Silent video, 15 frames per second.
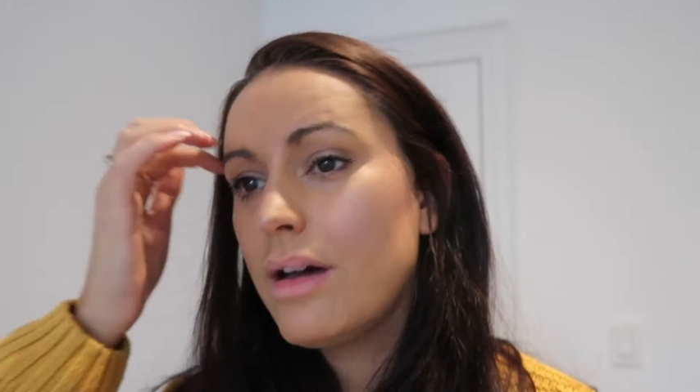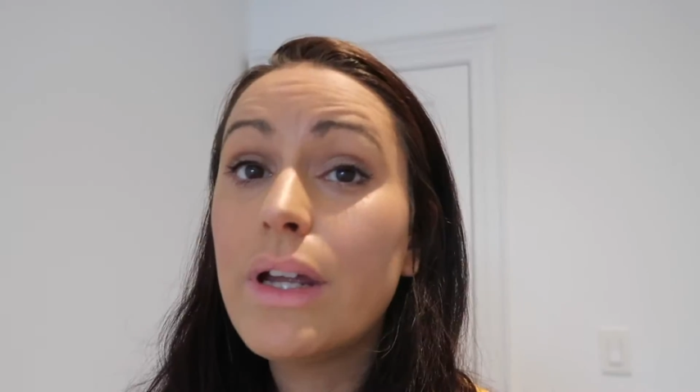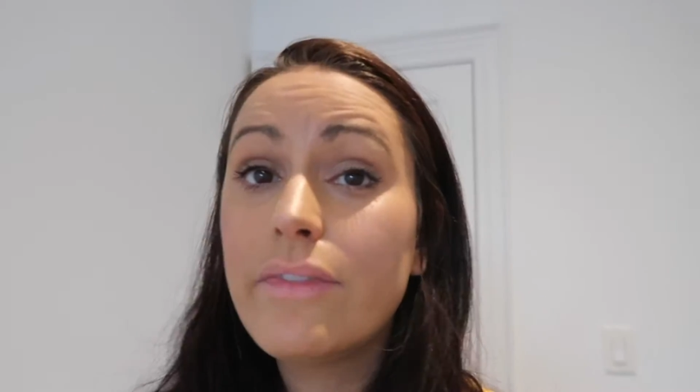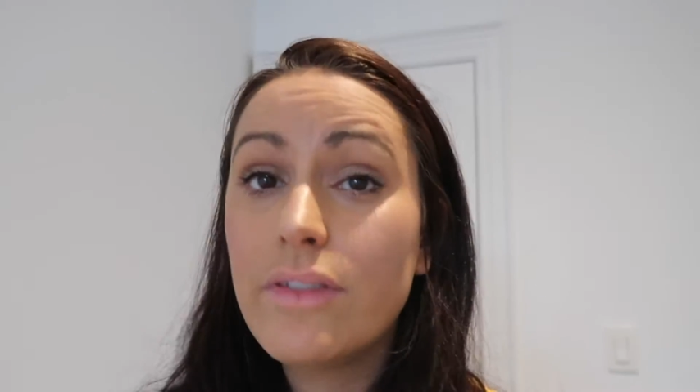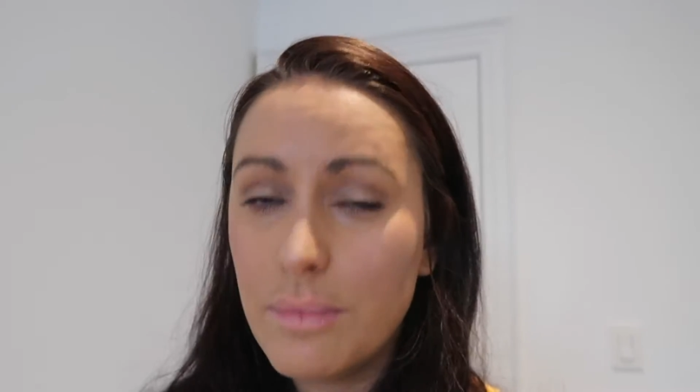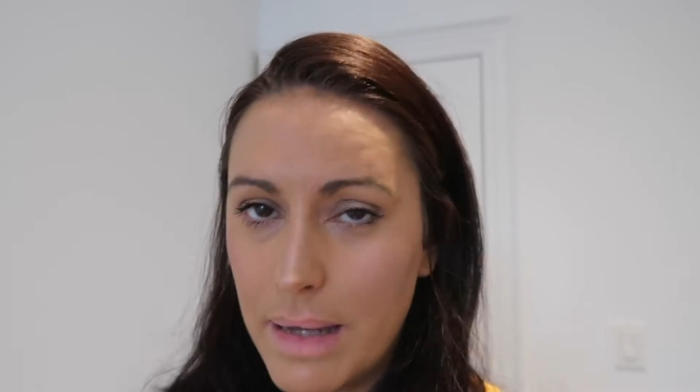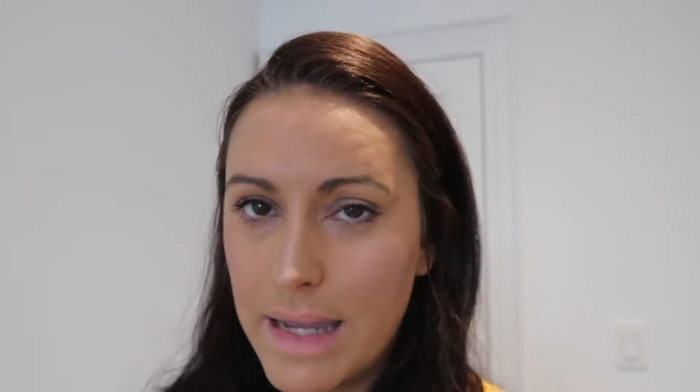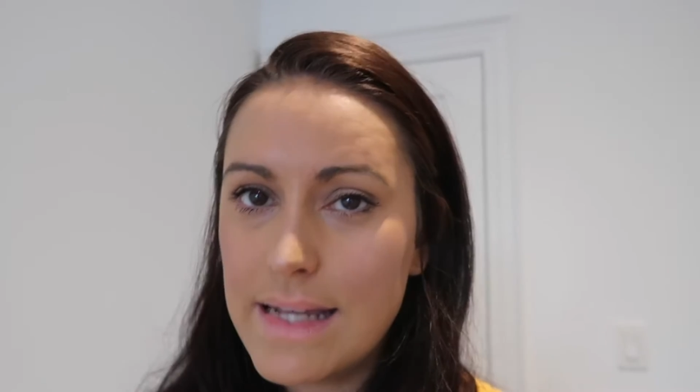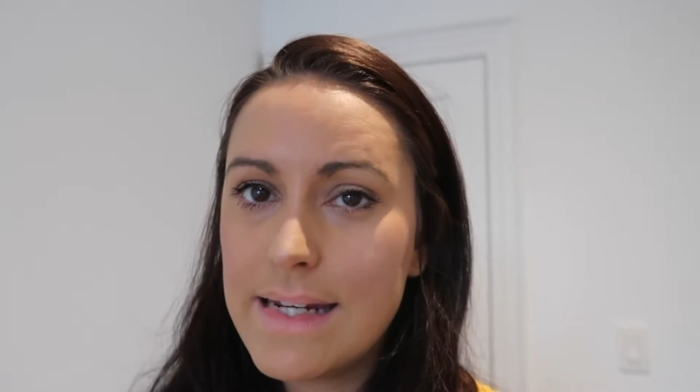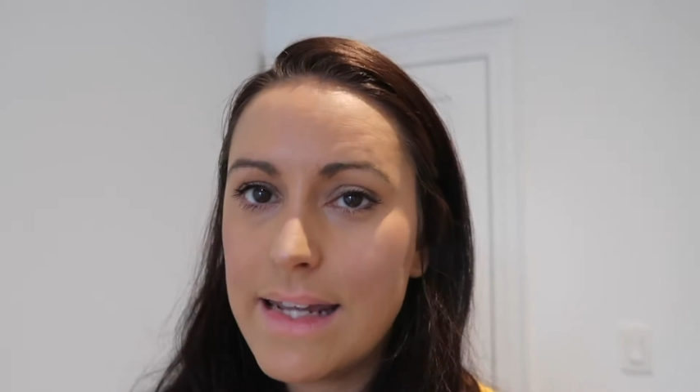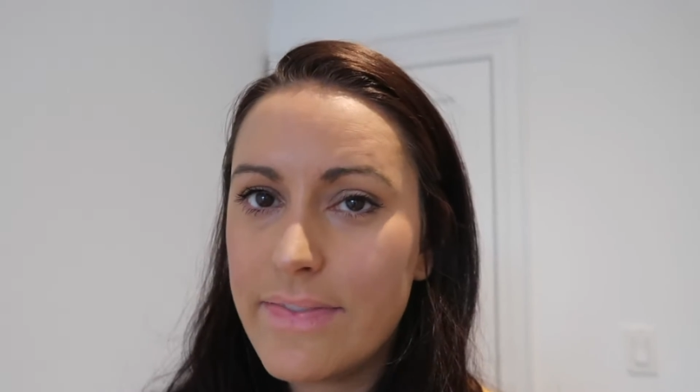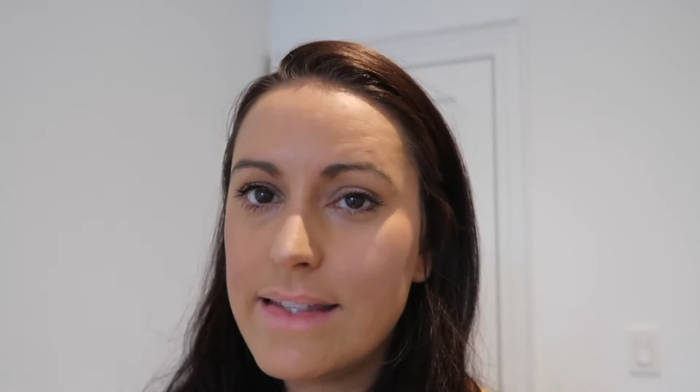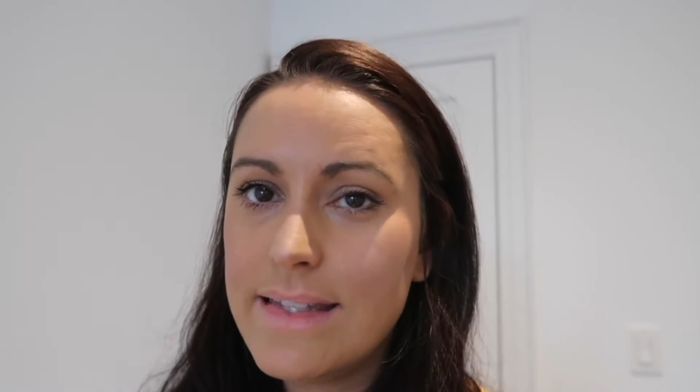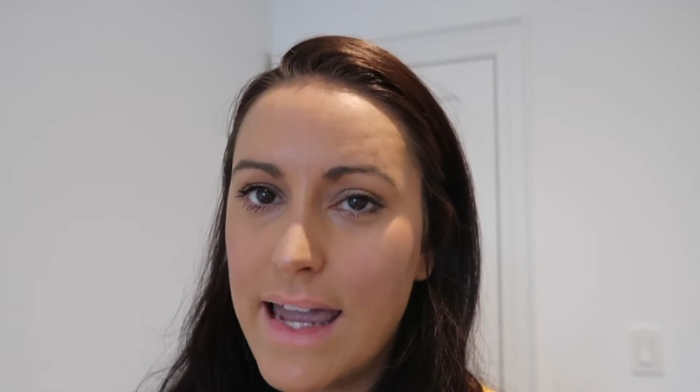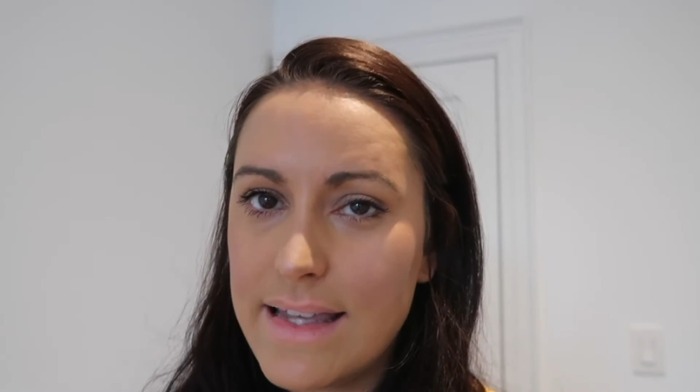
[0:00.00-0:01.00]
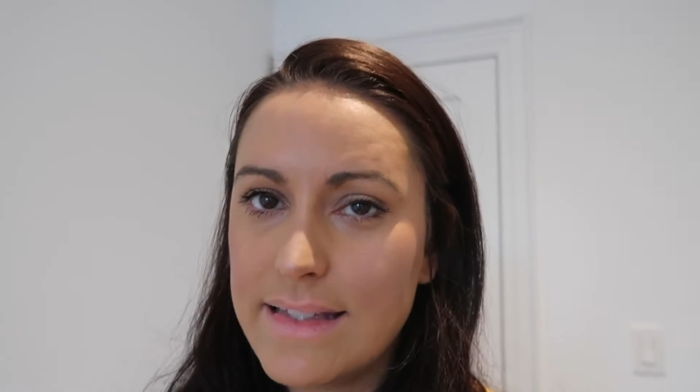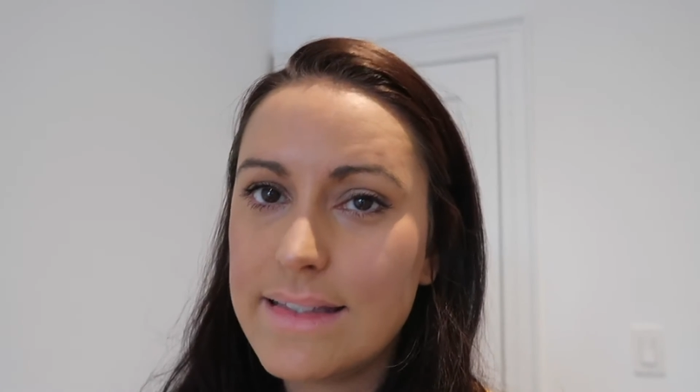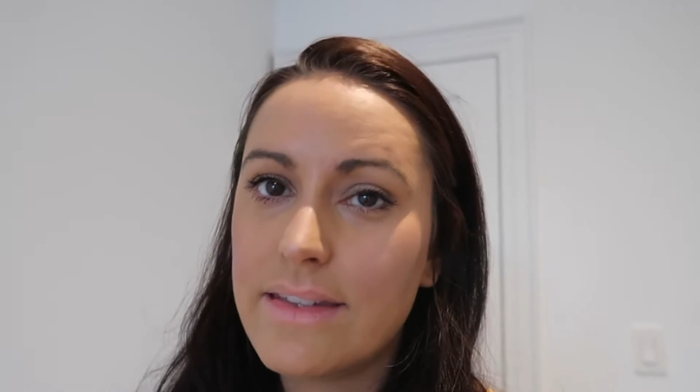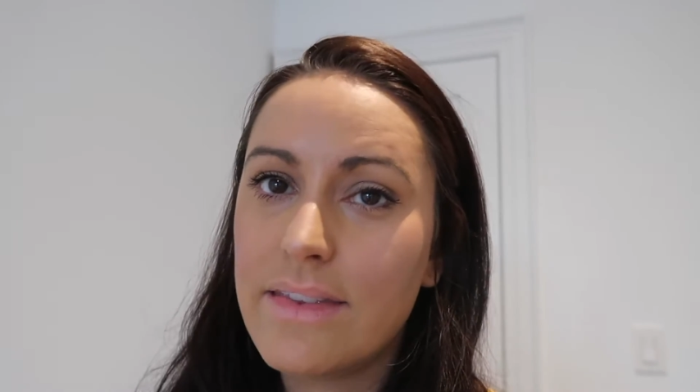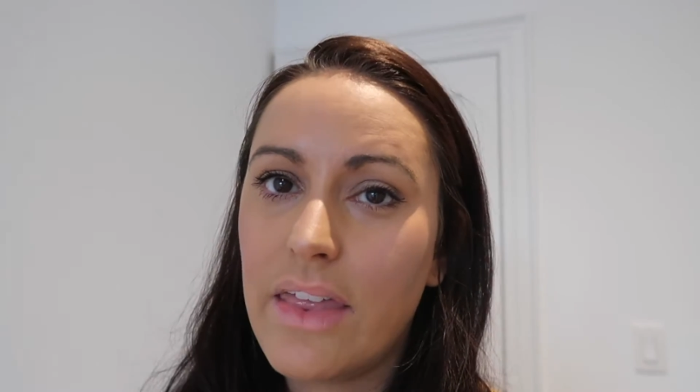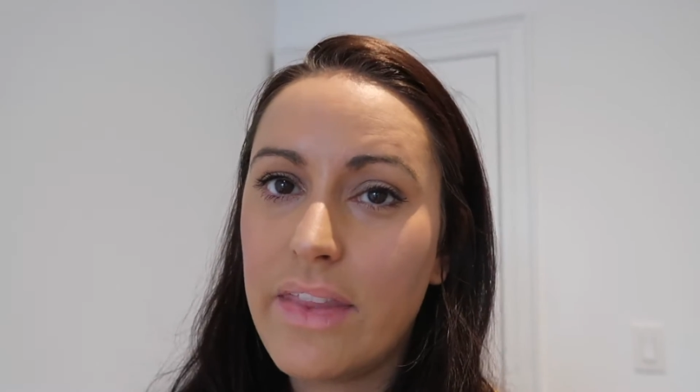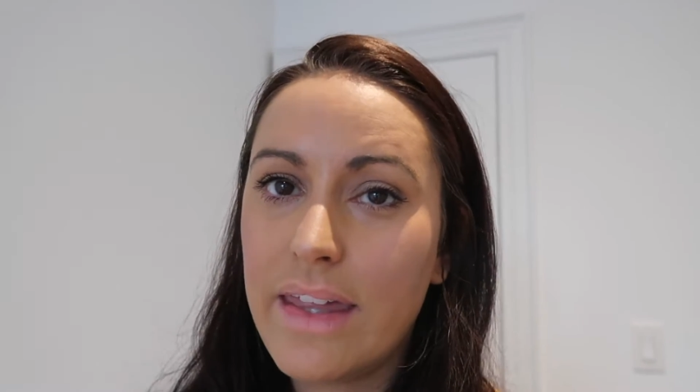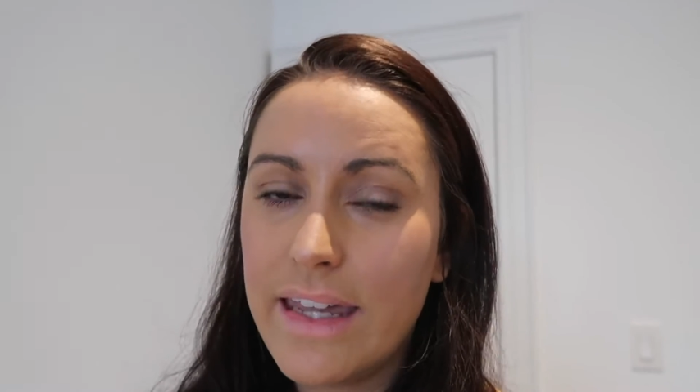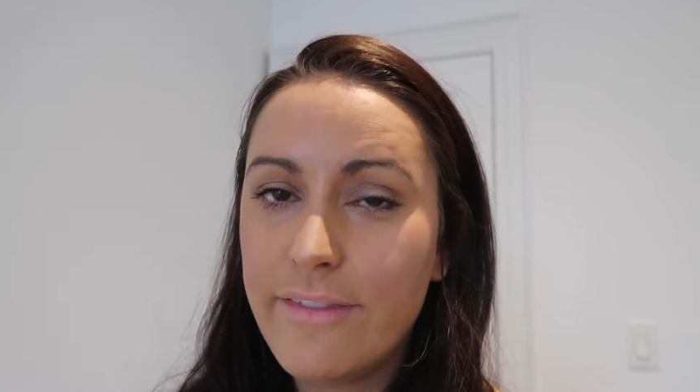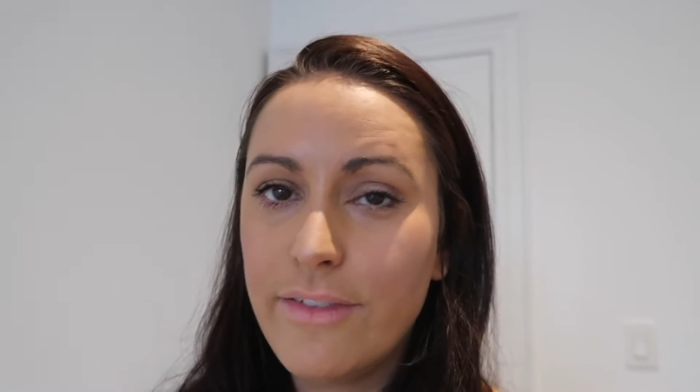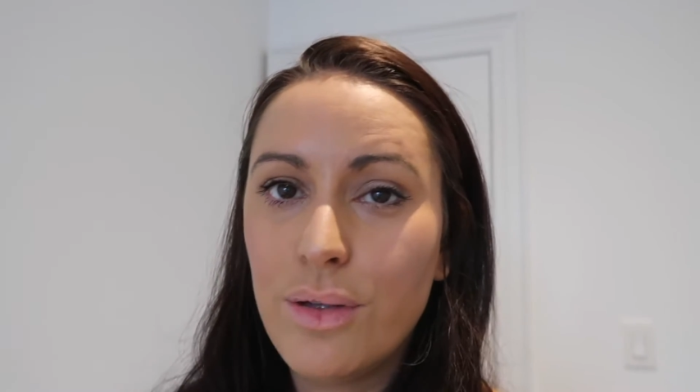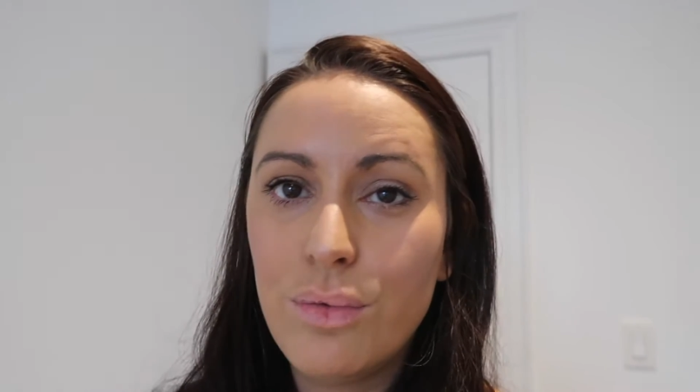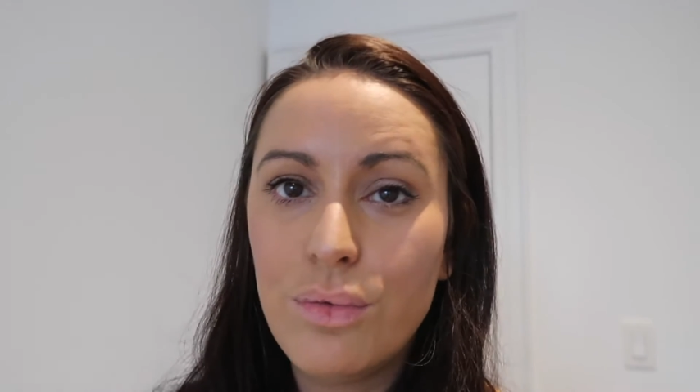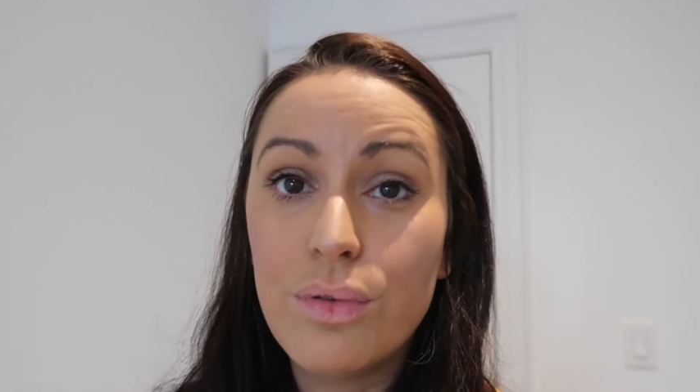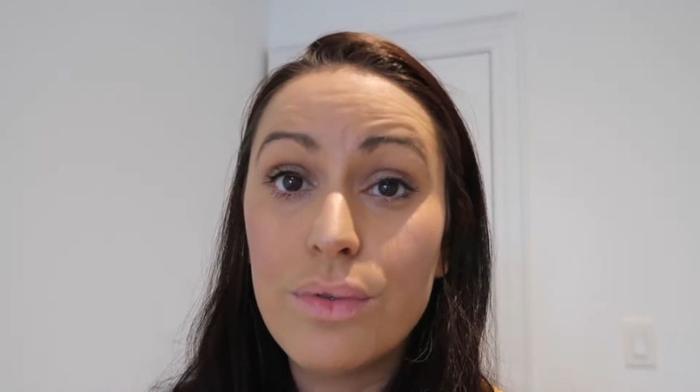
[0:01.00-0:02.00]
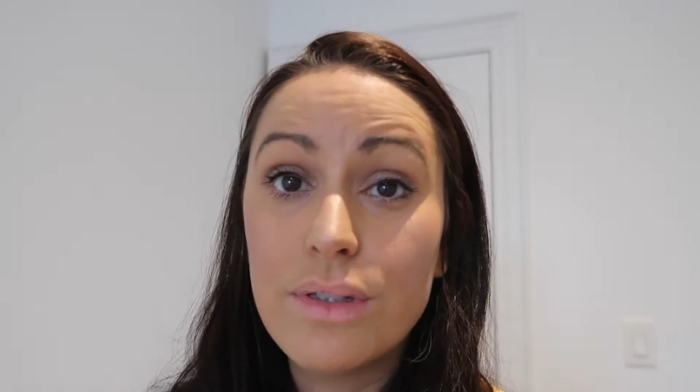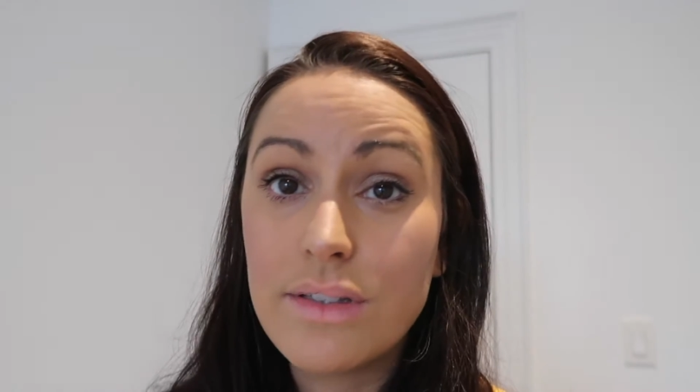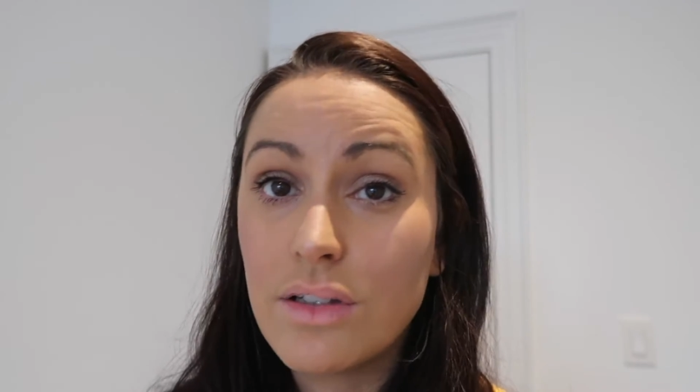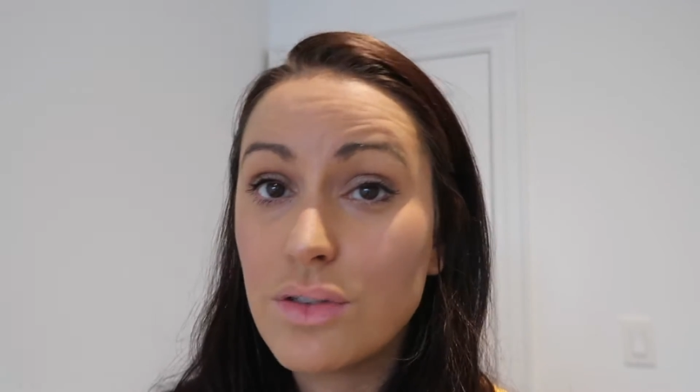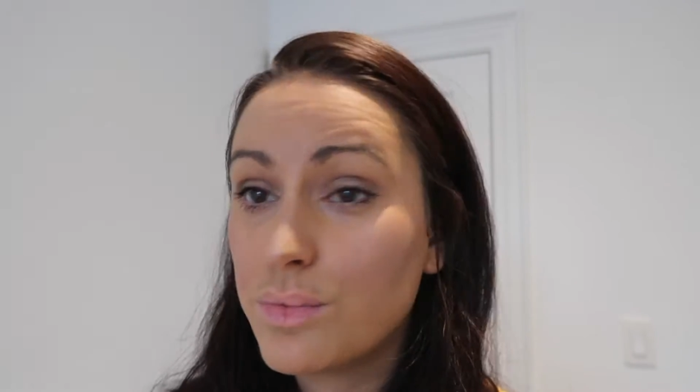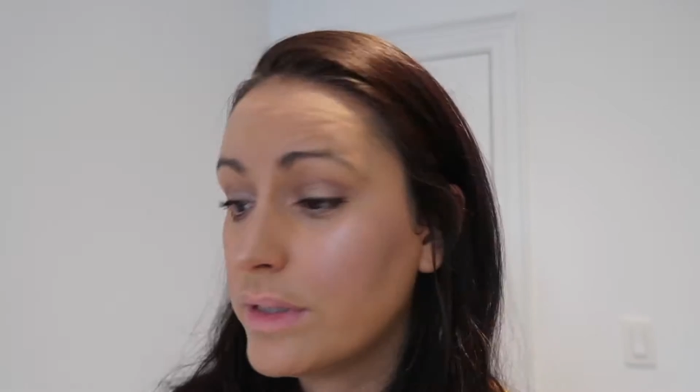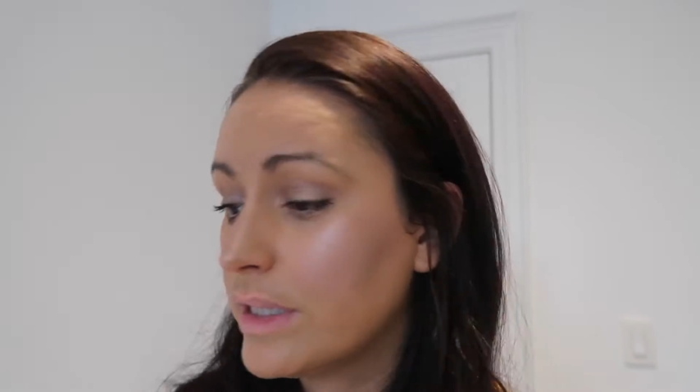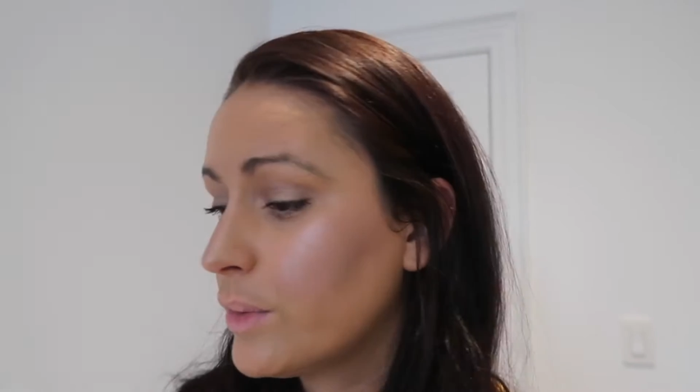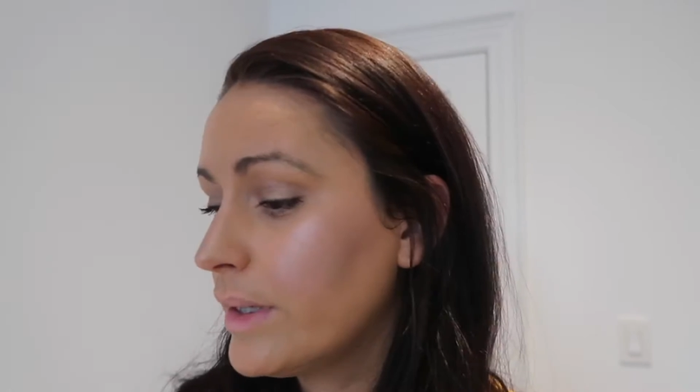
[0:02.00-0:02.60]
We have to pay to get the test and then they give you the results really